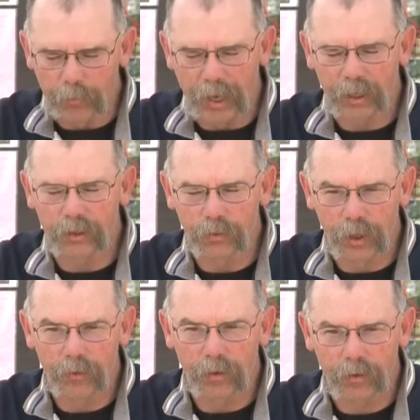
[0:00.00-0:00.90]
Pecos
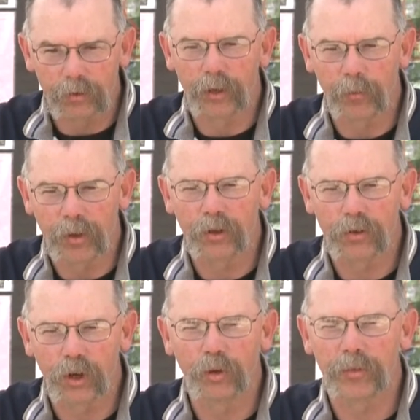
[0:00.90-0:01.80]
River, some of those
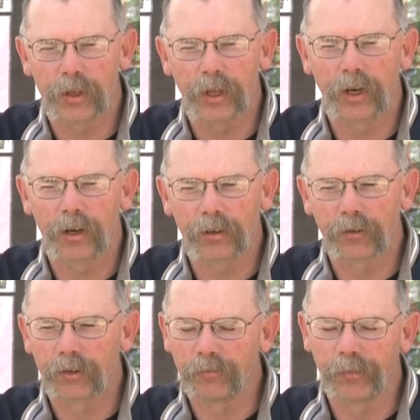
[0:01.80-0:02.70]
homes in there,
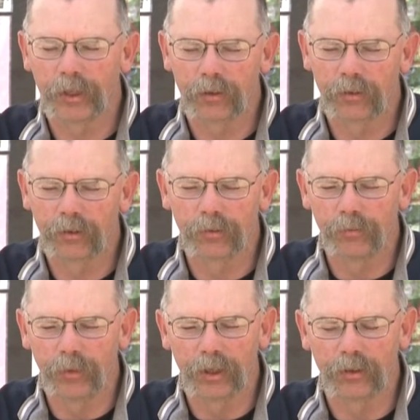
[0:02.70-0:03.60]
it's it's
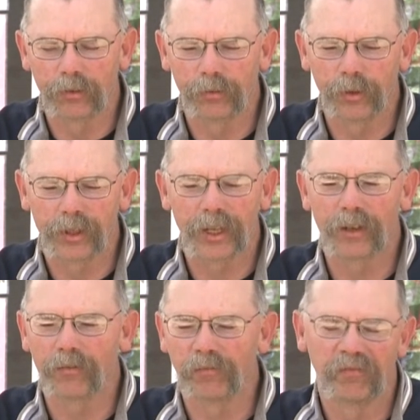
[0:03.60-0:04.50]
it's
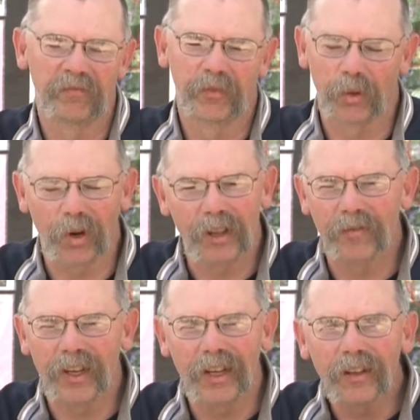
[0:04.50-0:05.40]
within 20
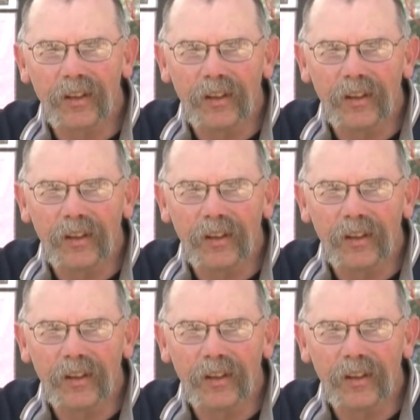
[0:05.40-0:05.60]
feet.